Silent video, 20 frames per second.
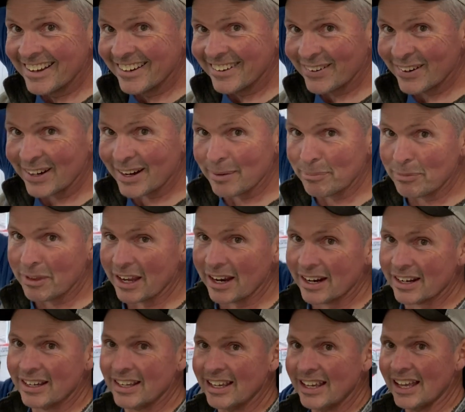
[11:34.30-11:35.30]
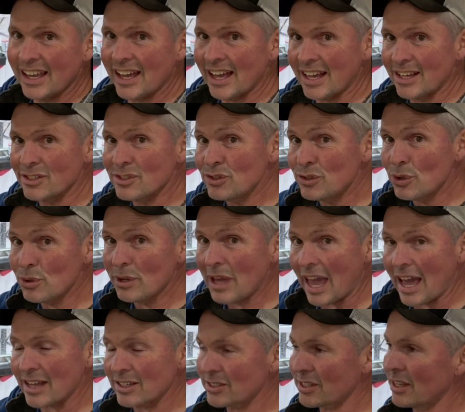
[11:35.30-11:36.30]
right up there, has 2
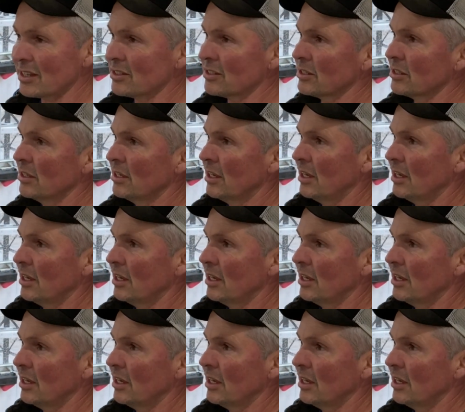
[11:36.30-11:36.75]
gaskets.